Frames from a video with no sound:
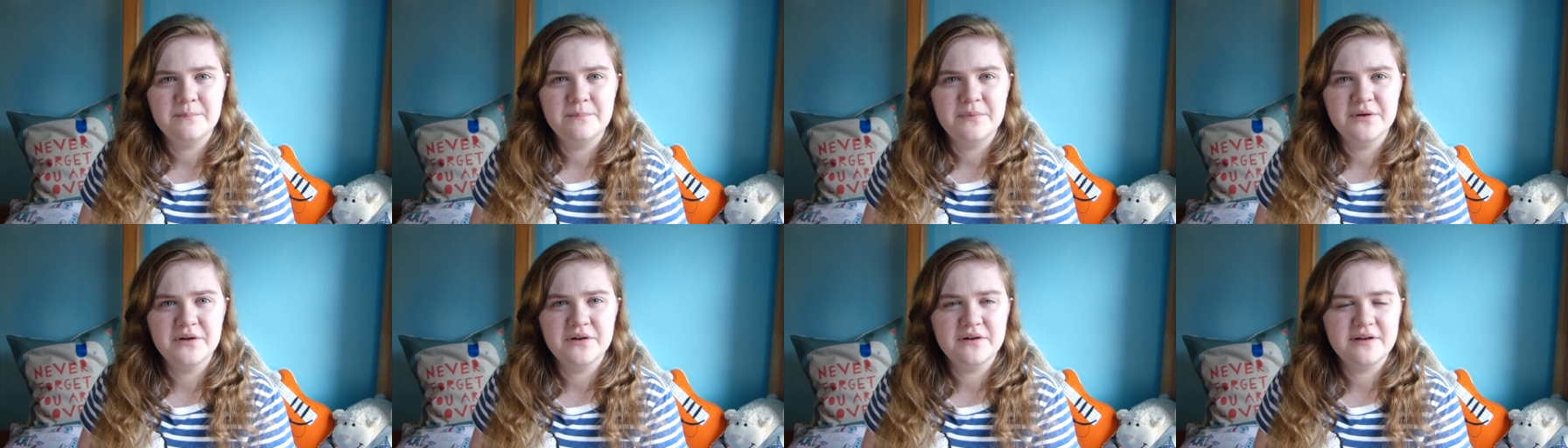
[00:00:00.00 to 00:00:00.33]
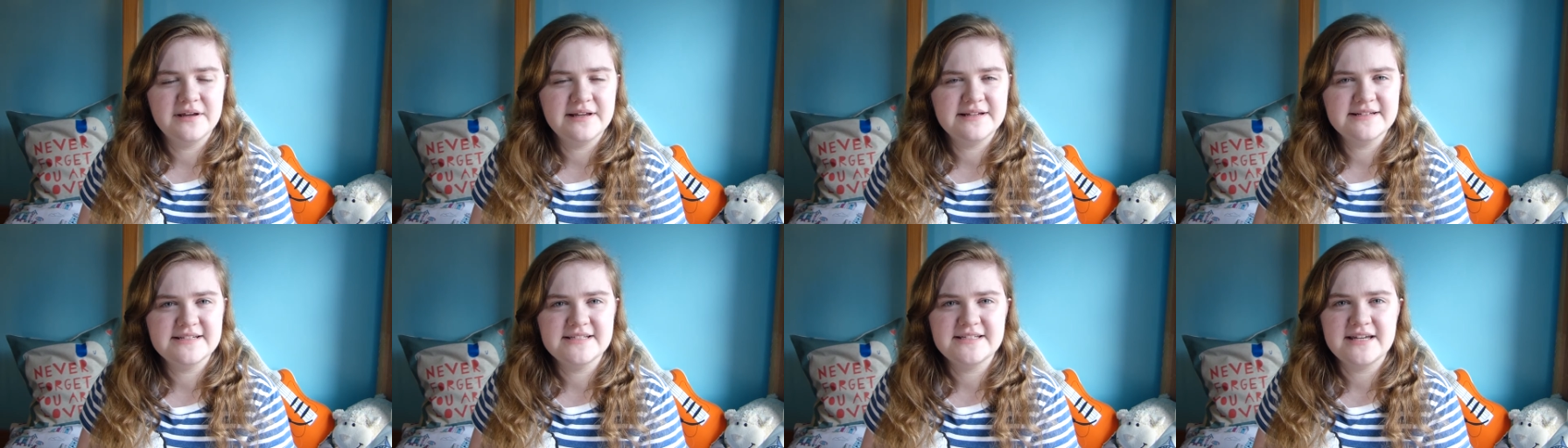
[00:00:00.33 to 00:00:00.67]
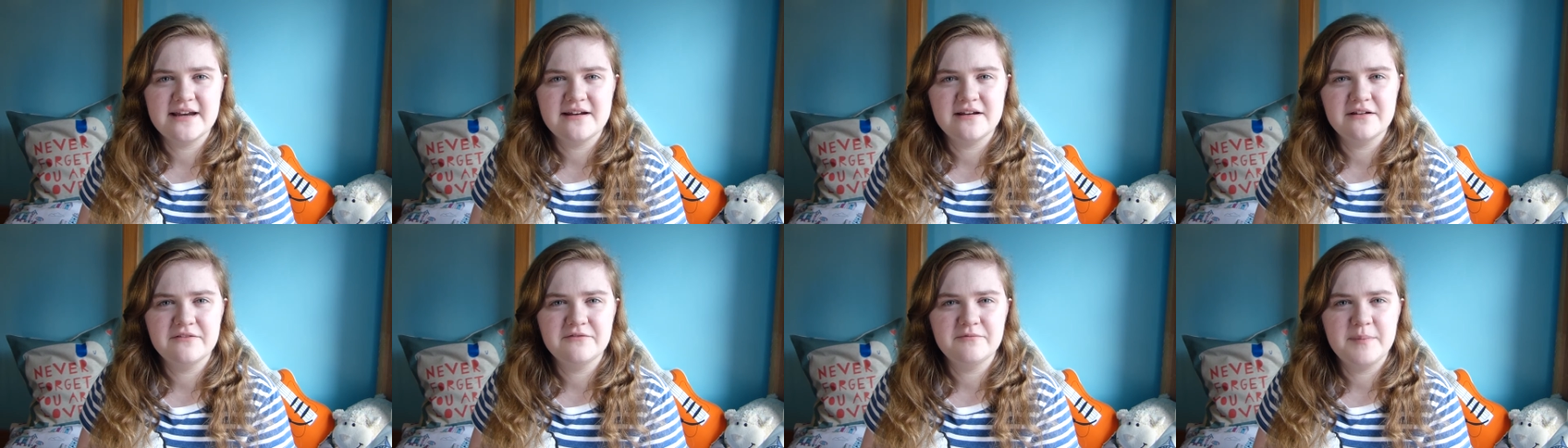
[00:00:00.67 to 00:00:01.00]
but
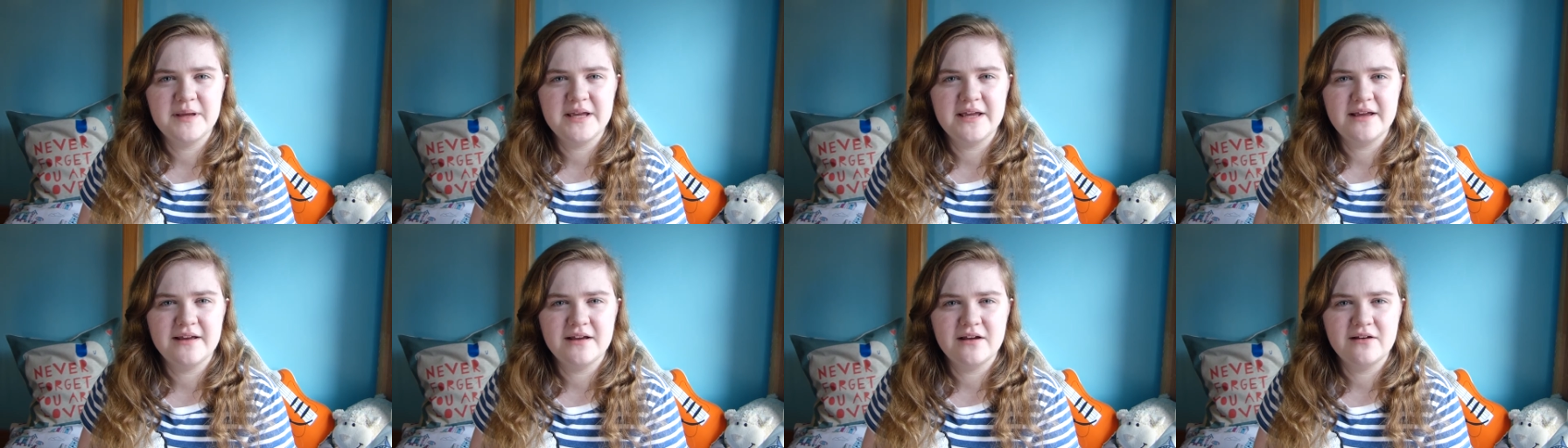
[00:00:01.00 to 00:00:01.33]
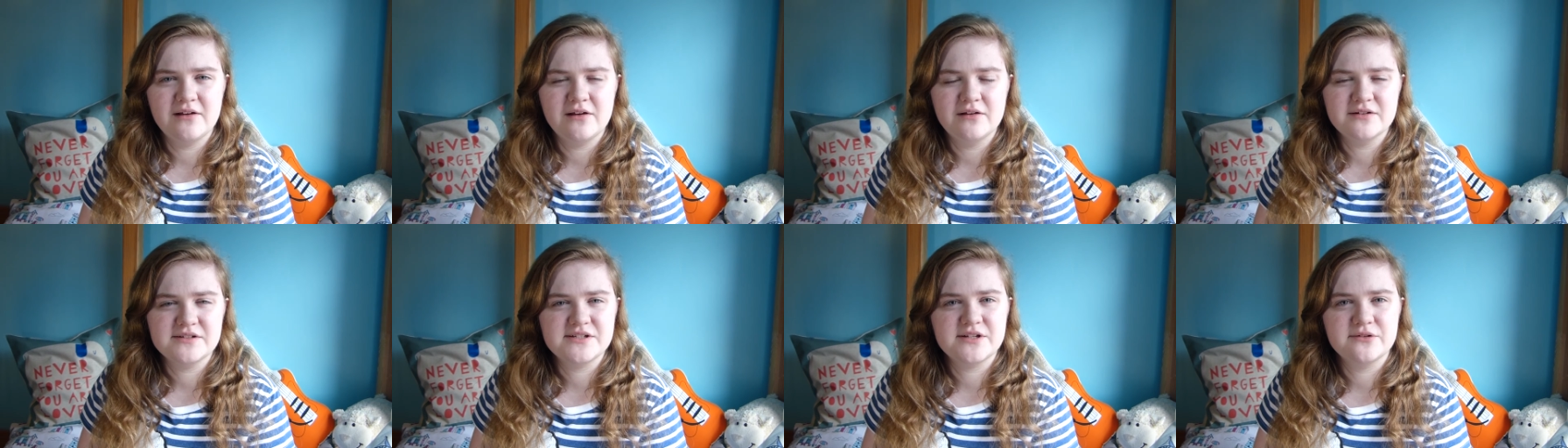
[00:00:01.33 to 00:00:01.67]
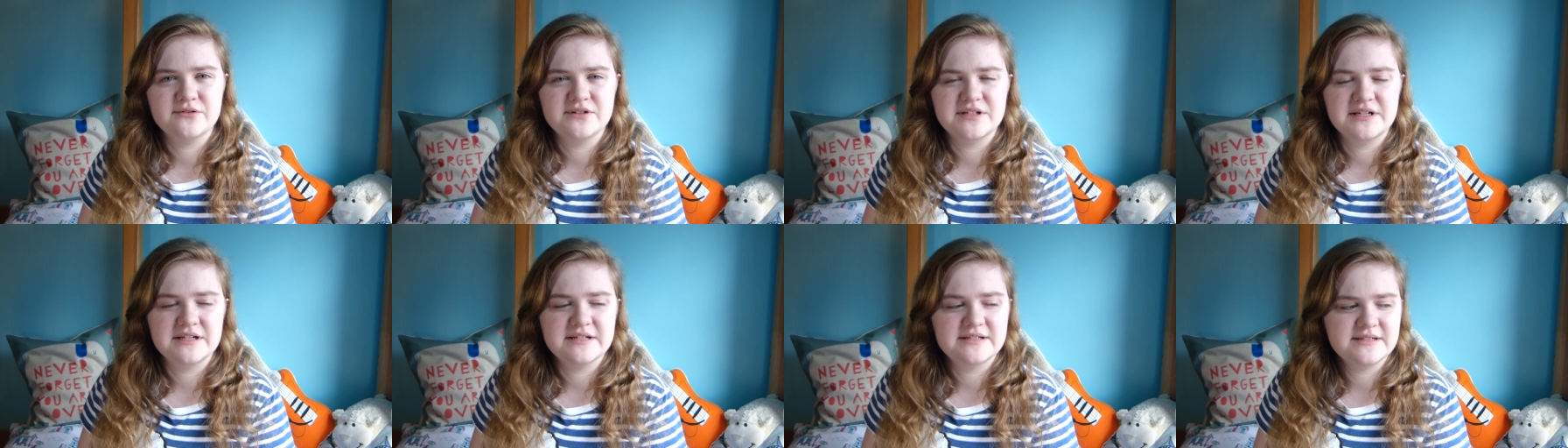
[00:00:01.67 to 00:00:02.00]
instead of being a
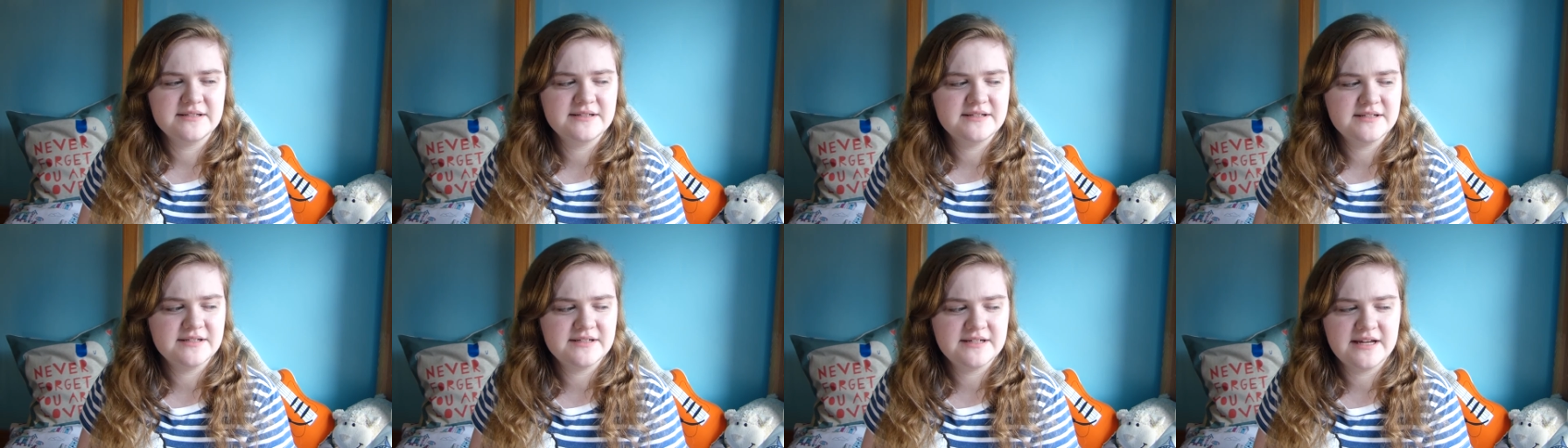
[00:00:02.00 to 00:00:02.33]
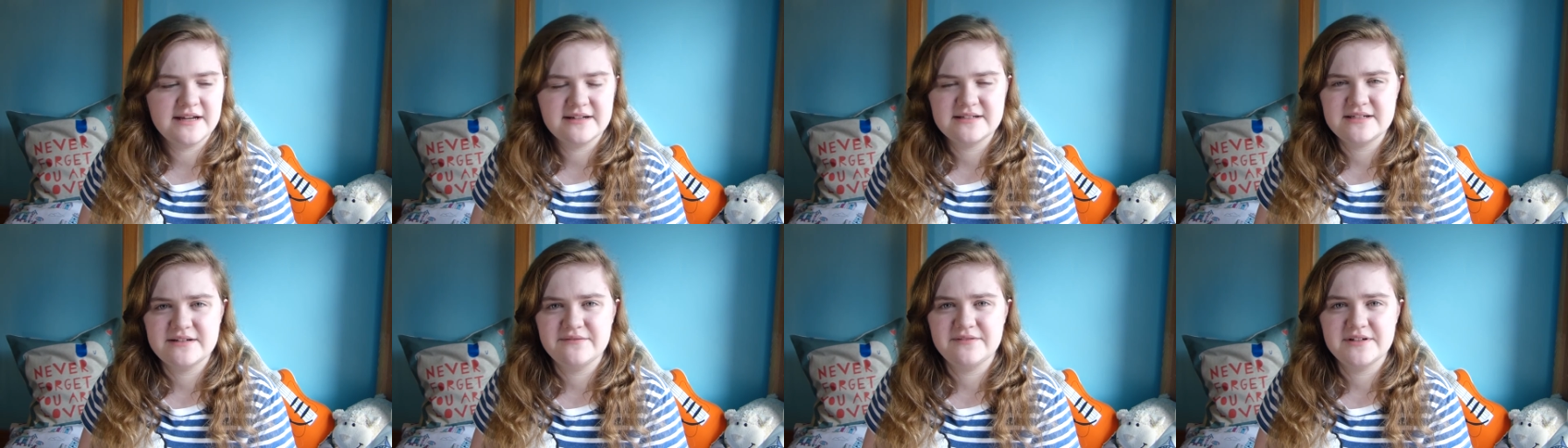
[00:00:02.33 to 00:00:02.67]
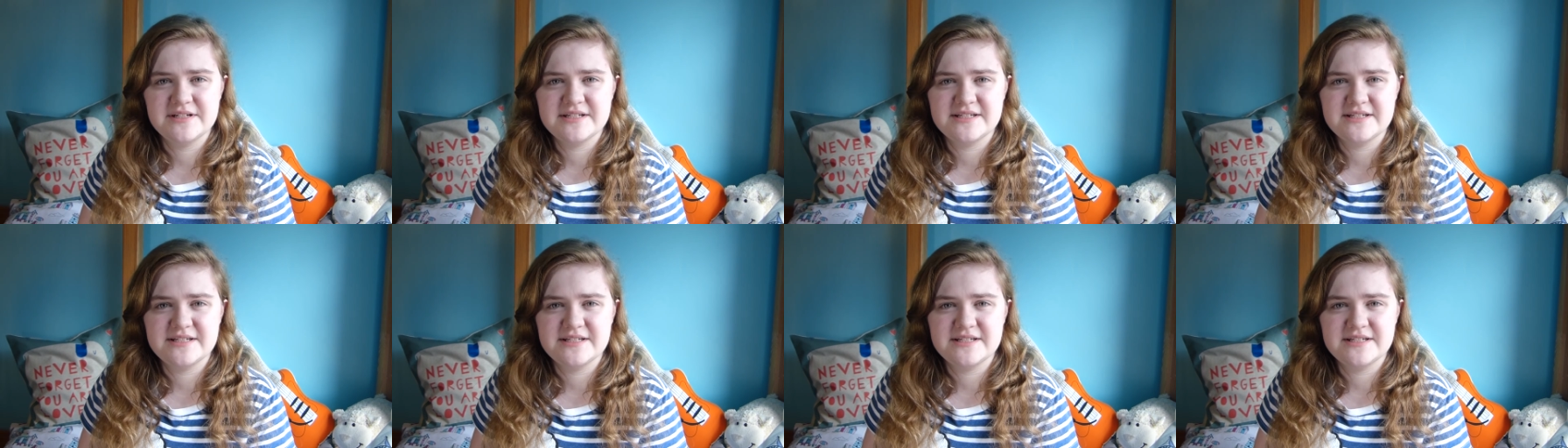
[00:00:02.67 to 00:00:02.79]
consulting detective,